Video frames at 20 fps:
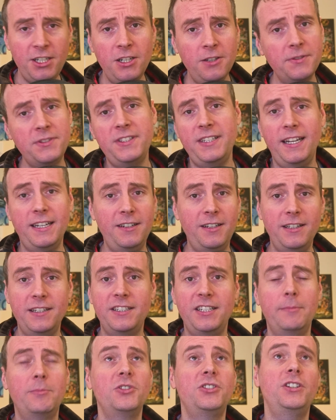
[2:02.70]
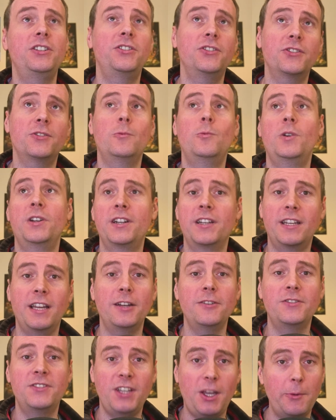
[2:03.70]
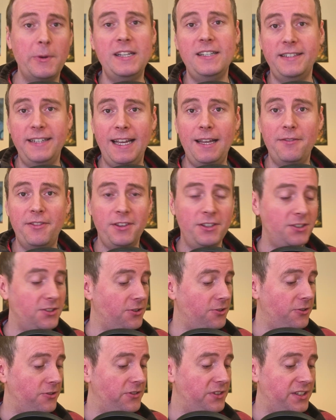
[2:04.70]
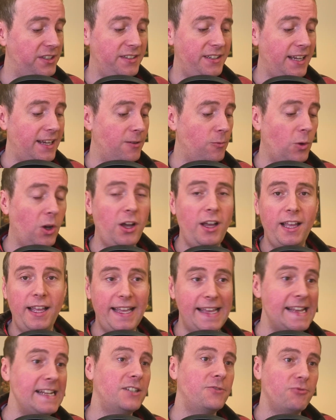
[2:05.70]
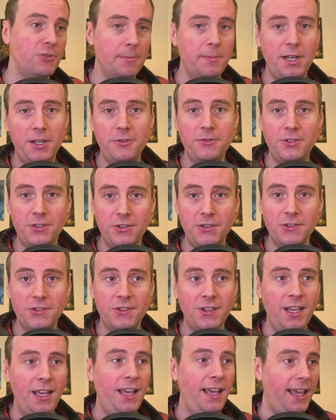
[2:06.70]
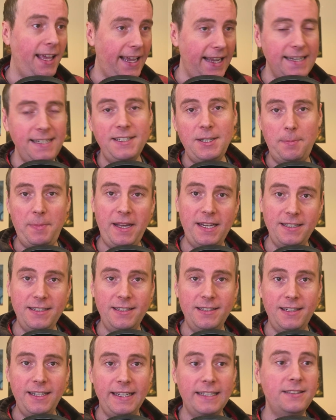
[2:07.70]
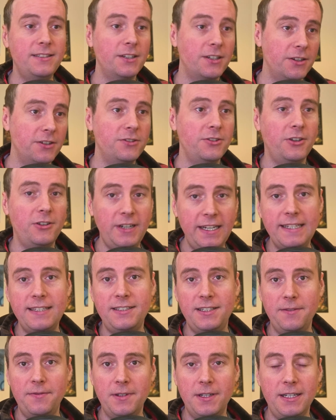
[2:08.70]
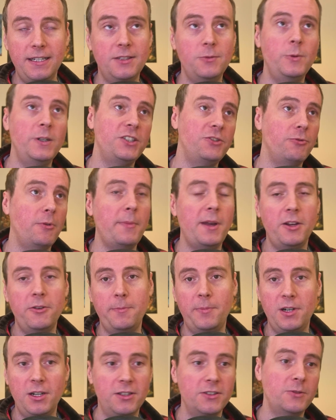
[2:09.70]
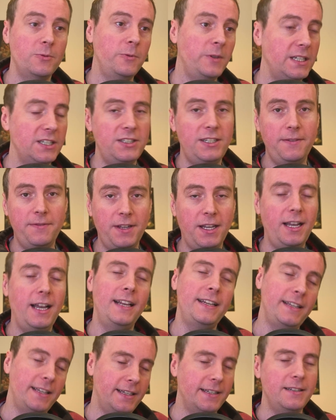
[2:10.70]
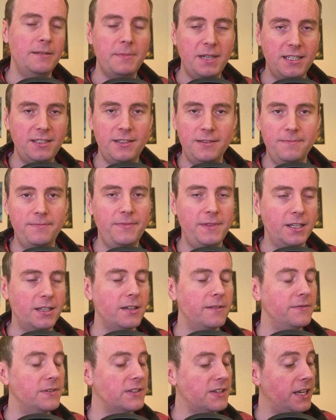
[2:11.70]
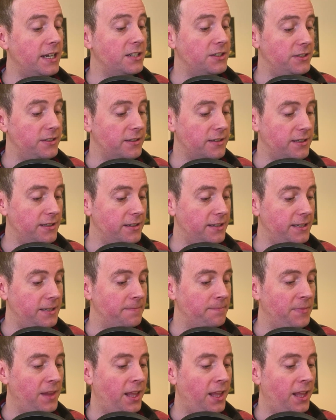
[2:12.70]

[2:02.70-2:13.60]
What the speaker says: loves technology, but she doesn't want to go so in depth as to understand what each remote does independently to control each device, which remote belongs with which device, and you can imagine the conversations, can't you?